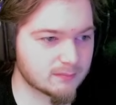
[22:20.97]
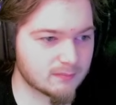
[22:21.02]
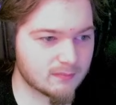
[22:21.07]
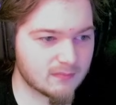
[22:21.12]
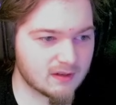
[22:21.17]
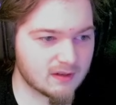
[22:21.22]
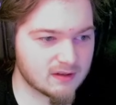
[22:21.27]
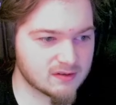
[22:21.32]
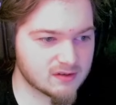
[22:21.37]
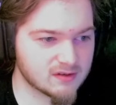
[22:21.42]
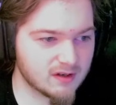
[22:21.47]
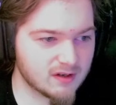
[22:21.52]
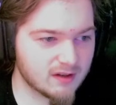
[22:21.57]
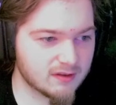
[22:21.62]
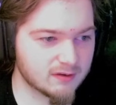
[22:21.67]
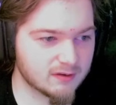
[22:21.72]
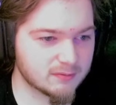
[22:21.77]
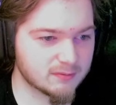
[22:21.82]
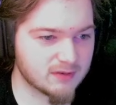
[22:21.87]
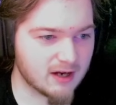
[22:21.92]
There's
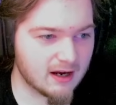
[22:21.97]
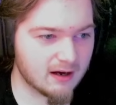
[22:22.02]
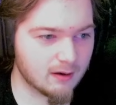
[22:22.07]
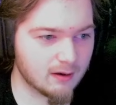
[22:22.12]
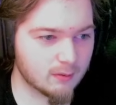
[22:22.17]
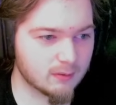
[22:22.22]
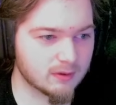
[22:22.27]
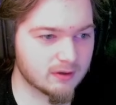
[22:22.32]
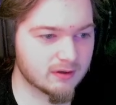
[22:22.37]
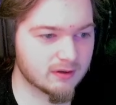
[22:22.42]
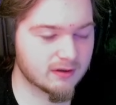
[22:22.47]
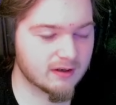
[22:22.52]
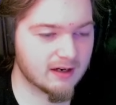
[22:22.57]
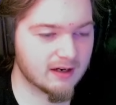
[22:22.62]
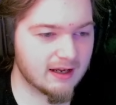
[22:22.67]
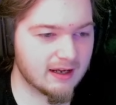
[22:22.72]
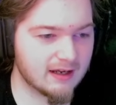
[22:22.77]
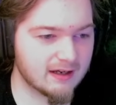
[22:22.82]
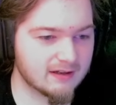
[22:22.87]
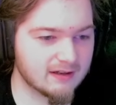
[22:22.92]
another tower,
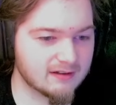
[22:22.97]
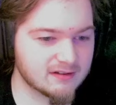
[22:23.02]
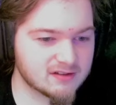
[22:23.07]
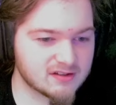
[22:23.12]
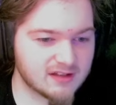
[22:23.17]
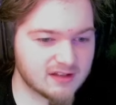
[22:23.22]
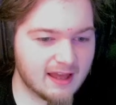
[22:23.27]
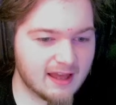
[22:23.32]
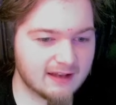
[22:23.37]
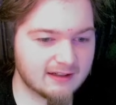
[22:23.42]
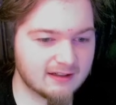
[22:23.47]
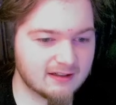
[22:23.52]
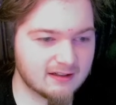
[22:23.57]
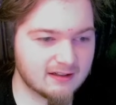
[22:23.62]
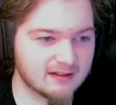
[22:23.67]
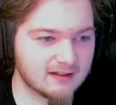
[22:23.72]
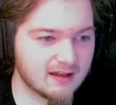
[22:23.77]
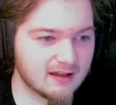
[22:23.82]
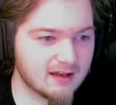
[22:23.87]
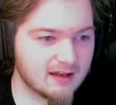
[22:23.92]
and it's lagging
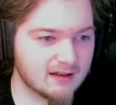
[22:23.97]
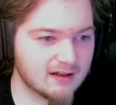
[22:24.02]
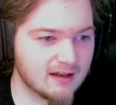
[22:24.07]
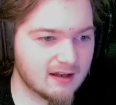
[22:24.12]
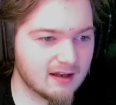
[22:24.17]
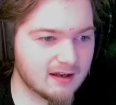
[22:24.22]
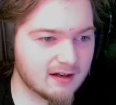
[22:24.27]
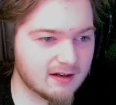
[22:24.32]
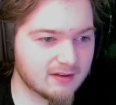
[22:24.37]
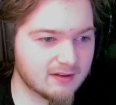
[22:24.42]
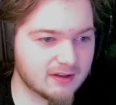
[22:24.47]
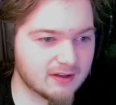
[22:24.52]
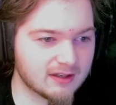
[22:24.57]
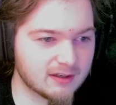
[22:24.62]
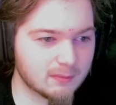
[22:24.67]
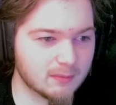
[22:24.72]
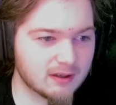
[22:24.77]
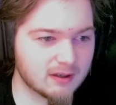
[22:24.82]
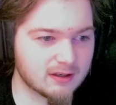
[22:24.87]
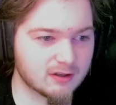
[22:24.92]
again, and I think it
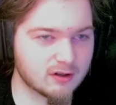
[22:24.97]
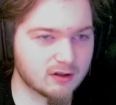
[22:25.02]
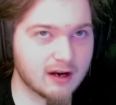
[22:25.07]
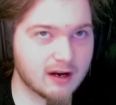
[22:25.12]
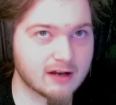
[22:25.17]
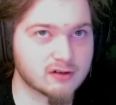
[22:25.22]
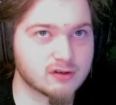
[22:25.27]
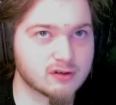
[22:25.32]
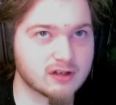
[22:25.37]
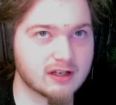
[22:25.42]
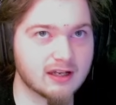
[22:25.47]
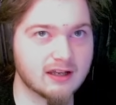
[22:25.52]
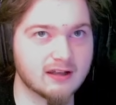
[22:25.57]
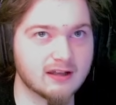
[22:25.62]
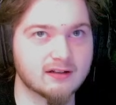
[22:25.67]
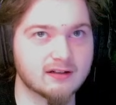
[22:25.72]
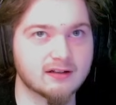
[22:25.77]
might have crashed again.